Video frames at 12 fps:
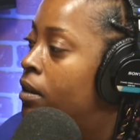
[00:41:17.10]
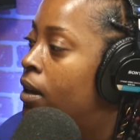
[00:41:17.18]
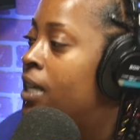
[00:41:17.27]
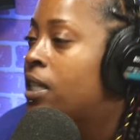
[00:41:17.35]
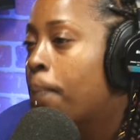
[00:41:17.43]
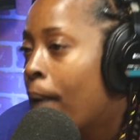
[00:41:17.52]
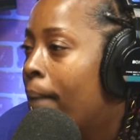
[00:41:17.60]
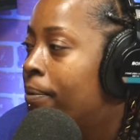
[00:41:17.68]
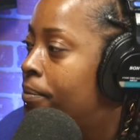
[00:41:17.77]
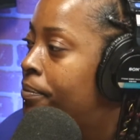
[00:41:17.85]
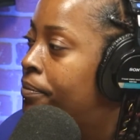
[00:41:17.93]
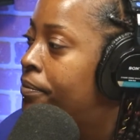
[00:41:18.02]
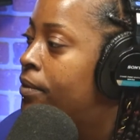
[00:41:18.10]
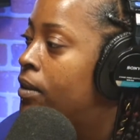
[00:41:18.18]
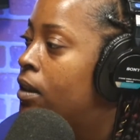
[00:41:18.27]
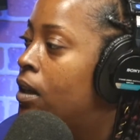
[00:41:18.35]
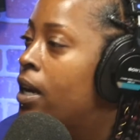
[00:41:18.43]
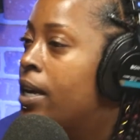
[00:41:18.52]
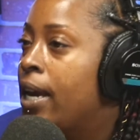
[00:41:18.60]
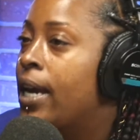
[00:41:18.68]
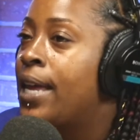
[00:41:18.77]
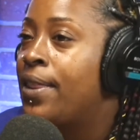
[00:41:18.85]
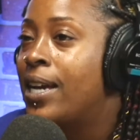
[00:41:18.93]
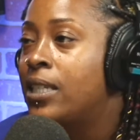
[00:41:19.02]
It's a problem. It's a problem. Yeah, and
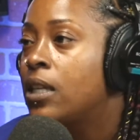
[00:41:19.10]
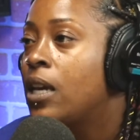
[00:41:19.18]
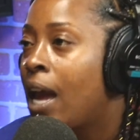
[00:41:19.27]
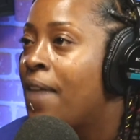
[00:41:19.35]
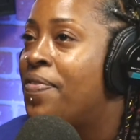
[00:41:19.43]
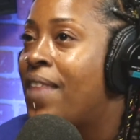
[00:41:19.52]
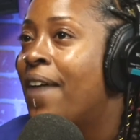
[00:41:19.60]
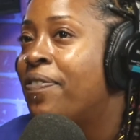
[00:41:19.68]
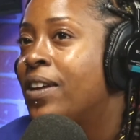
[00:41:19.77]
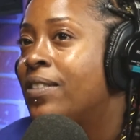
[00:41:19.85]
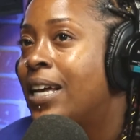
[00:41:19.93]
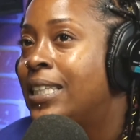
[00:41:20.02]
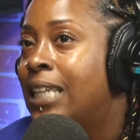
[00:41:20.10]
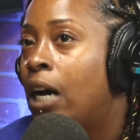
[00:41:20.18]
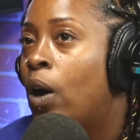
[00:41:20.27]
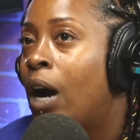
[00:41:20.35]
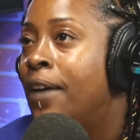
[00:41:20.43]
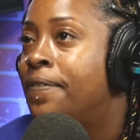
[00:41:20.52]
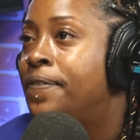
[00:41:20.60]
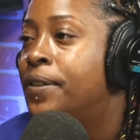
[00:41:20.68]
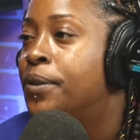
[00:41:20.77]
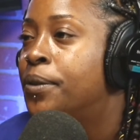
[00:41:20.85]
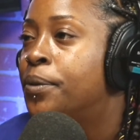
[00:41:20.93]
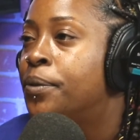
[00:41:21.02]
you know that's I mean? and I think that's how I
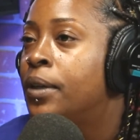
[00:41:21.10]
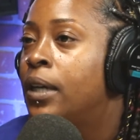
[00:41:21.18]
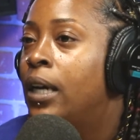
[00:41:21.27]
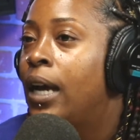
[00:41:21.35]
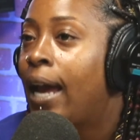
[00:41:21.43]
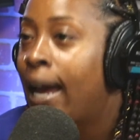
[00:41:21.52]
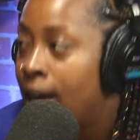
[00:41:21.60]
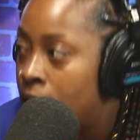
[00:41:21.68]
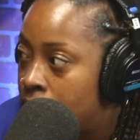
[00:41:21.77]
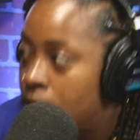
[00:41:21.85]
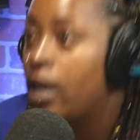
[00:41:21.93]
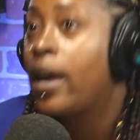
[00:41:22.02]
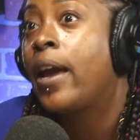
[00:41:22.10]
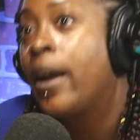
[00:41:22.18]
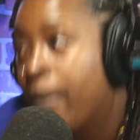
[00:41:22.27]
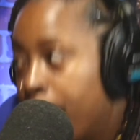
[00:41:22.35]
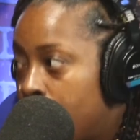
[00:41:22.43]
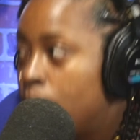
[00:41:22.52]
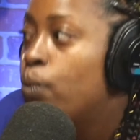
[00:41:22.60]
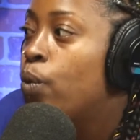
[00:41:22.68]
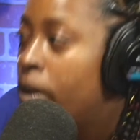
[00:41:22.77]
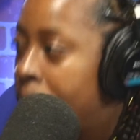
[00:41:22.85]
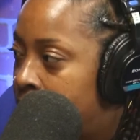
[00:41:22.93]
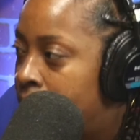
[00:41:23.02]
feel as an Aries
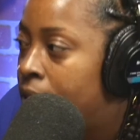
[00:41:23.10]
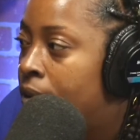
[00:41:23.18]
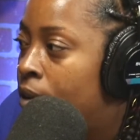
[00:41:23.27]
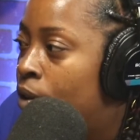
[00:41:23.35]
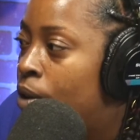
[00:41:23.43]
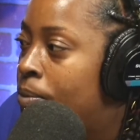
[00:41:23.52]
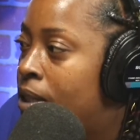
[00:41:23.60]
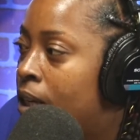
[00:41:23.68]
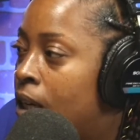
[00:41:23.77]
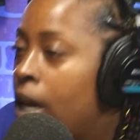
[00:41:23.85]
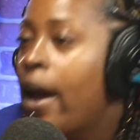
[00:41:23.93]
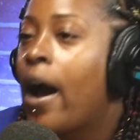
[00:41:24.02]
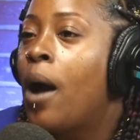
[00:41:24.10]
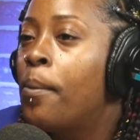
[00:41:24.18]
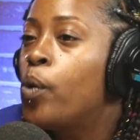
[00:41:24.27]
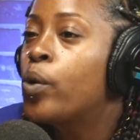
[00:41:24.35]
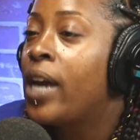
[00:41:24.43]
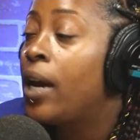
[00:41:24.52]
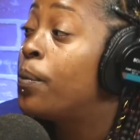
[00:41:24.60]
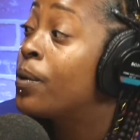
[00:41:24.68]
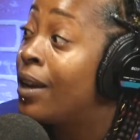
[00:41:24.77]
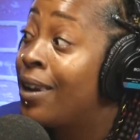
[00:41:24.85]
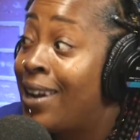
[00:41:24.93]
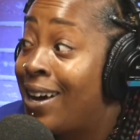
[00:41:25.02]
woman. You know what I'm saying? I'm okay with
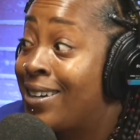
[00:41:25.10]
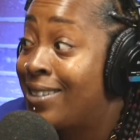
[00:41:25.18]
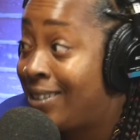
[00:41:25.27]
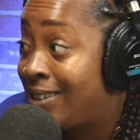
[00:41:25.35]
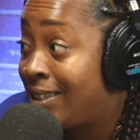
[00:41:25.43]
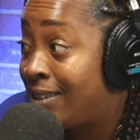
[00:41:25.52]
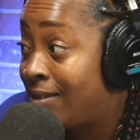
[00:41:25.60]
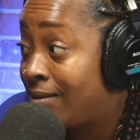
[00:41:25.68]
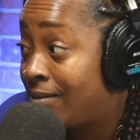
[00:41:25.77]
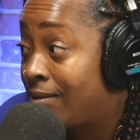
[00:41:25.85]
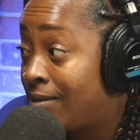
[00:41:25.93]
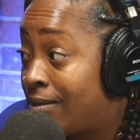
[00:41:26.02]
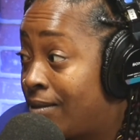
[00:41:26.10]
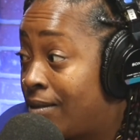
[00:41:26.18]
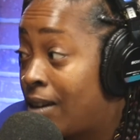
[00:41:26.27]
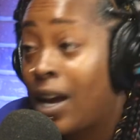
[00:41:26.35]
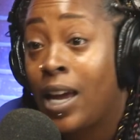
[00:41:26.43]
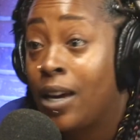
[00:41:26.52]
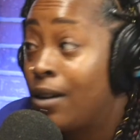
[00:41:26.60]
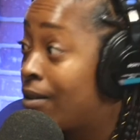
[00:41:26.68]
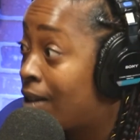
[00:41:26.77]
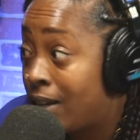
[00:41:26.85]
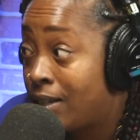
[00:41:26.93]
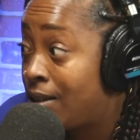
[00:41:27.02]
a lot of shit. I ain't gonna
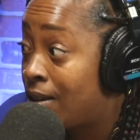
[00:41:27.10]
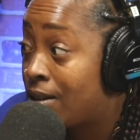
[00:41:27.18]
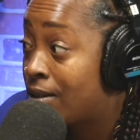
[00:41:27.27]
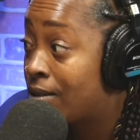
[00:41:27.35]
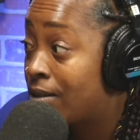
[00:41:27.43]
lie to y'all.